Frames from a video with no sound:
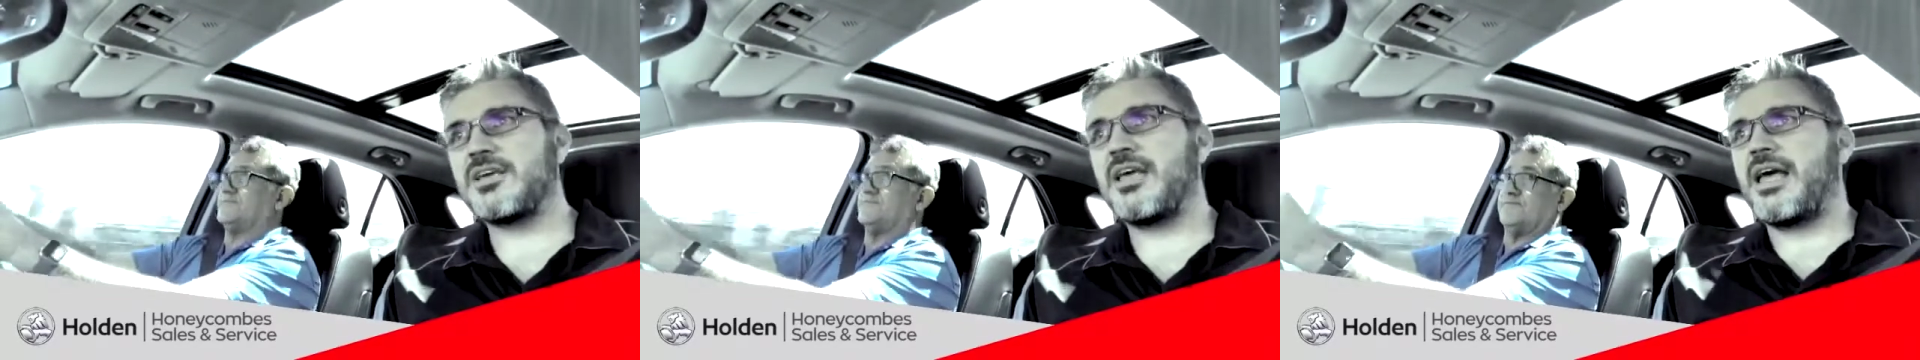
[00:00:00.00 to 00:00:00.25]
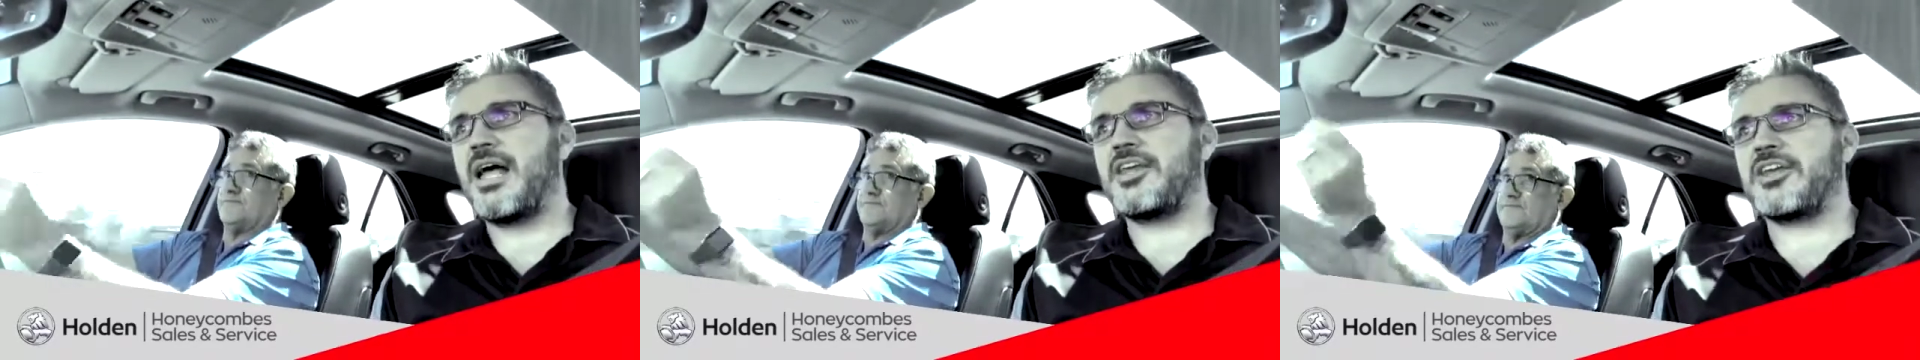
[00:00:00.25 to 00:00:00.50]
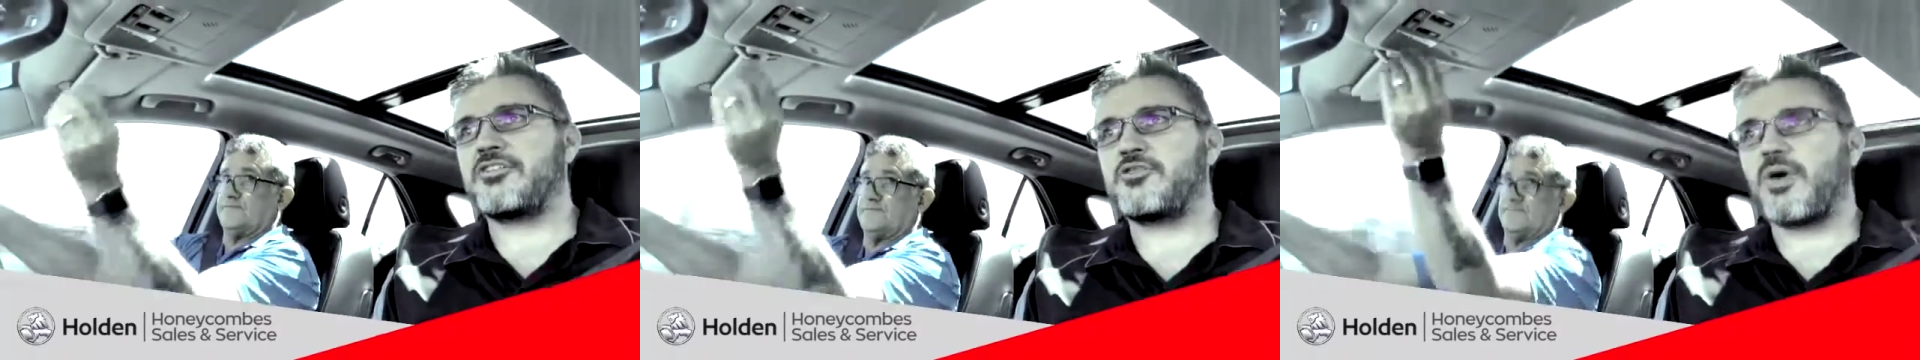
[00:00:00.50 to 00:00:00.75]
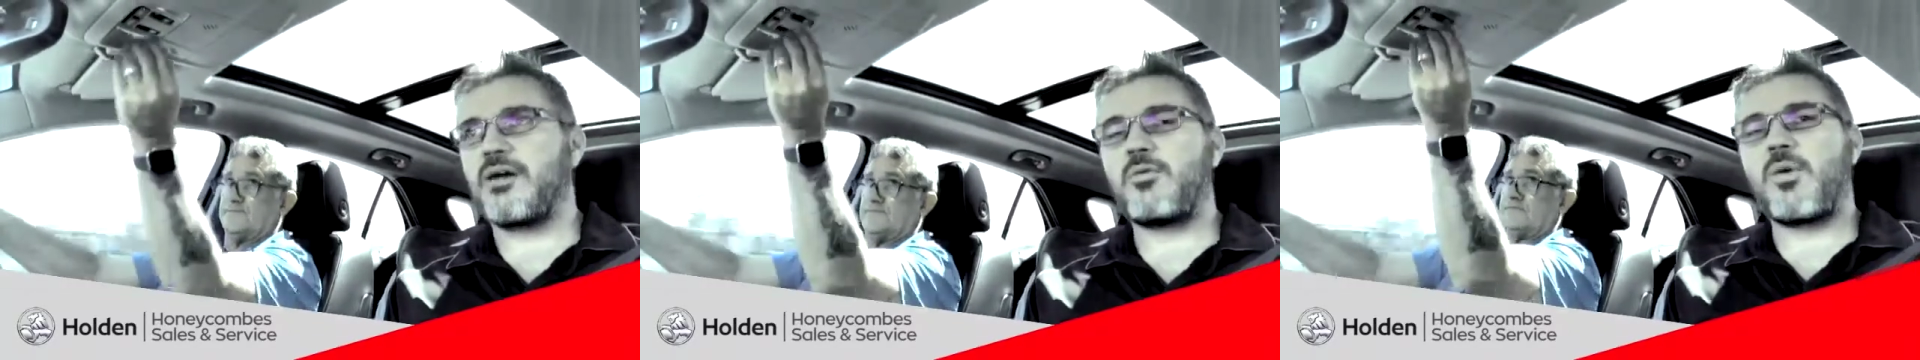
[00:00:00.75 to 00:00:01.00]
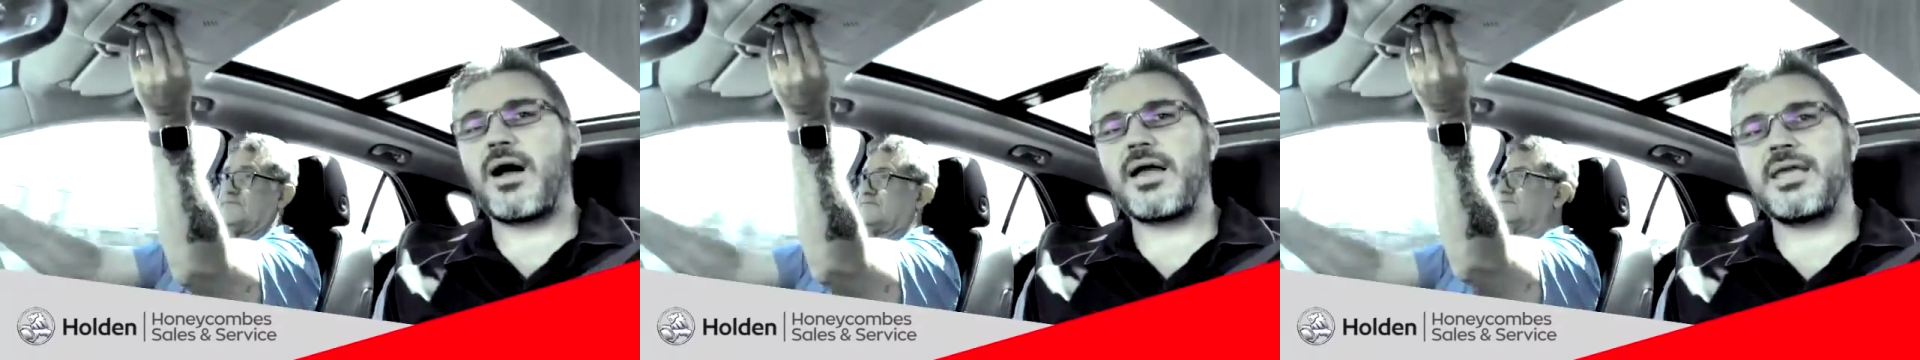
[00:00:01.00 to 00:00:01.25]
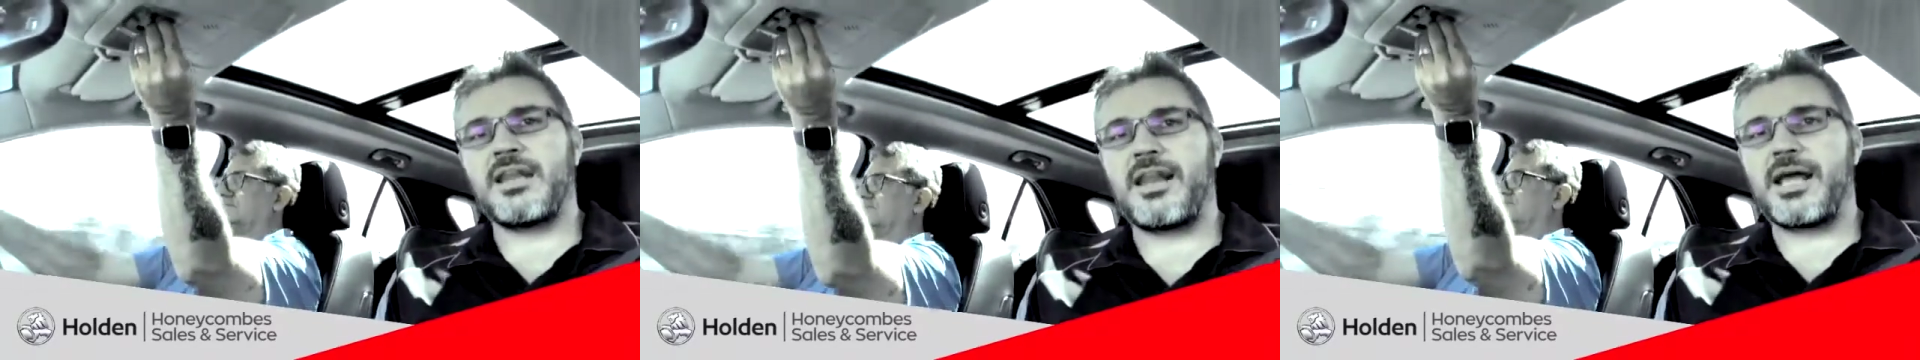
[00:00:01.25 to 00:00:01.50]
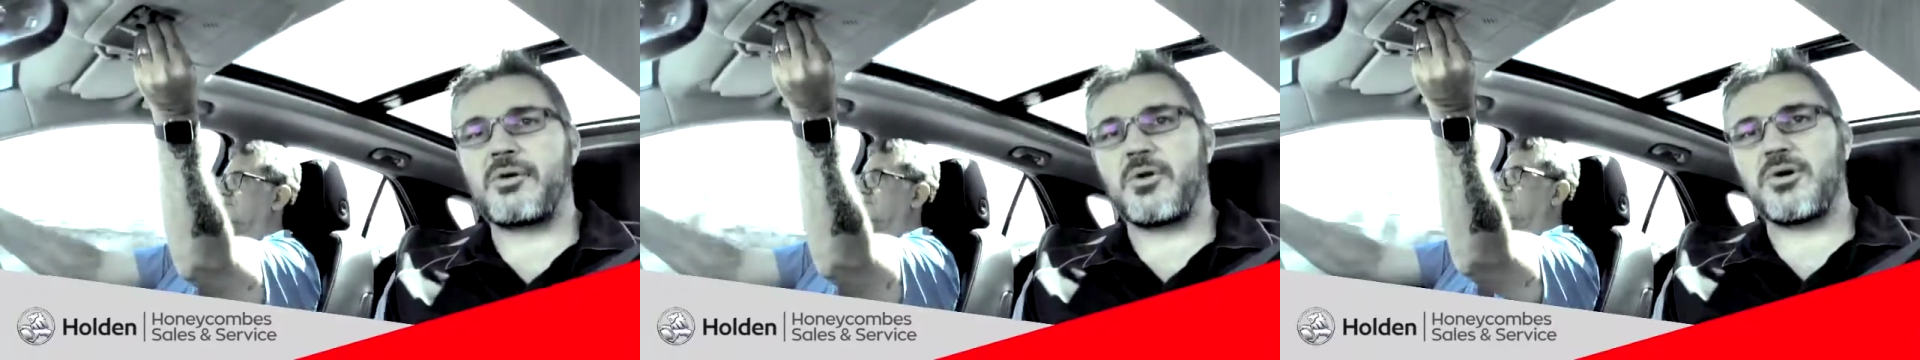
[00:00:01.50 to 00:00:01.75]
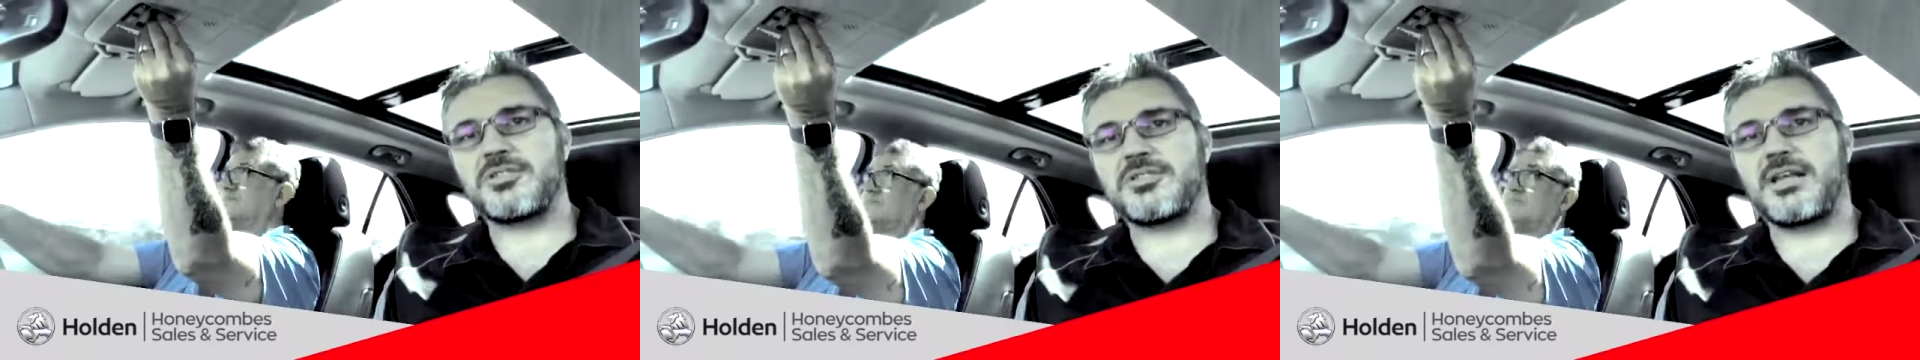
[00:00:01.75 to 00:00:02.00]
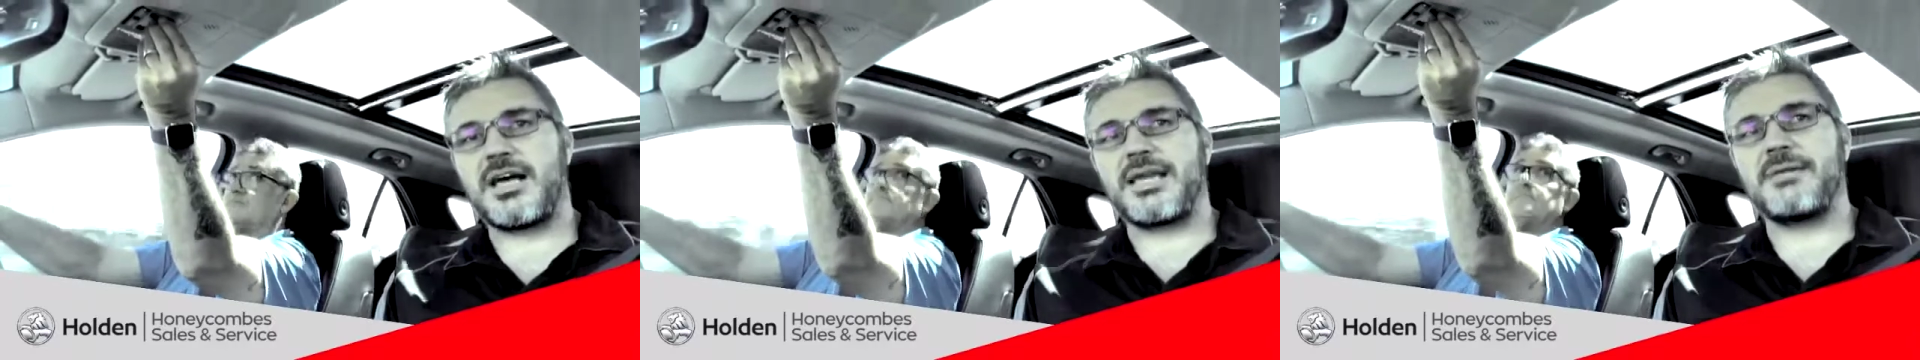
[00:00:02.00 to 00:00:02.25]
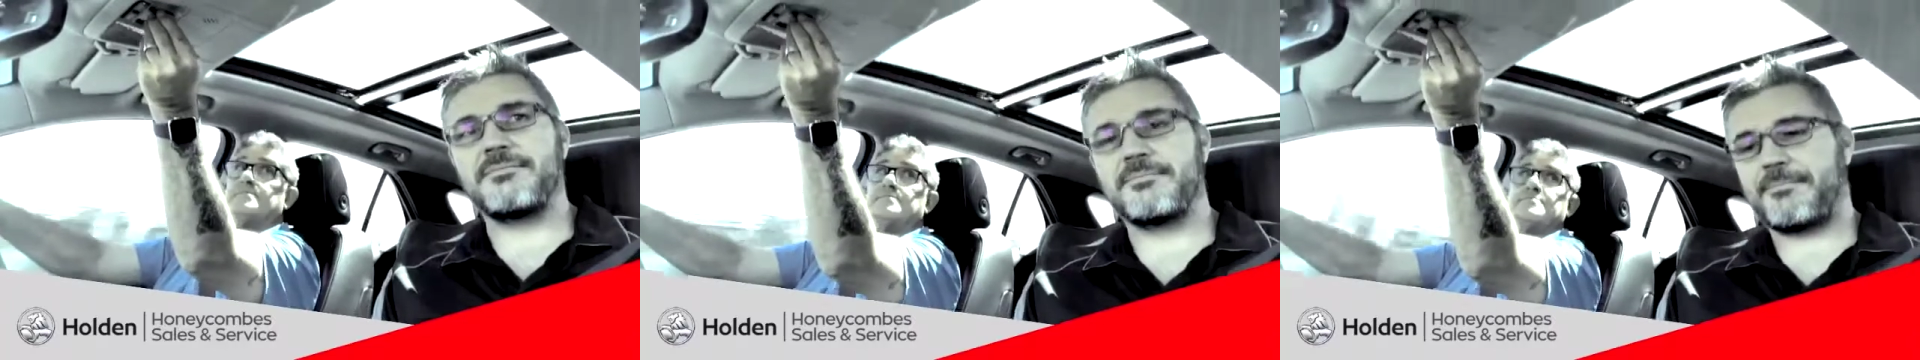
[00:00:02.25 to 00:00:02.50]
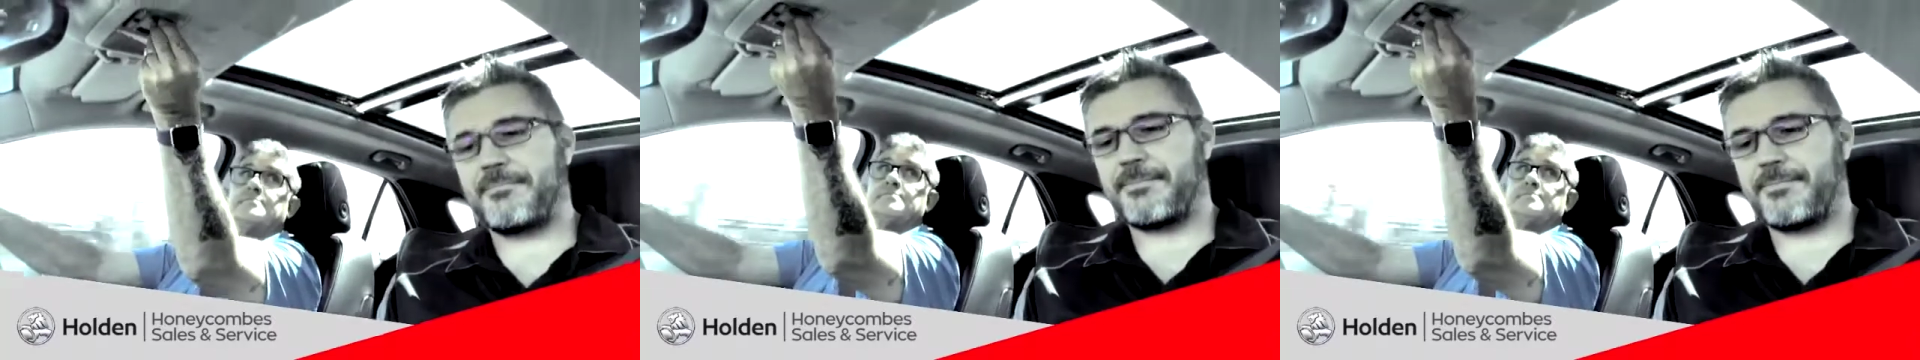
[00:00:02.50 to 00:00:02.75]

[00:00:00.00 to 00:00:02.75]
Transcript: and you can drive away in an Equinox today.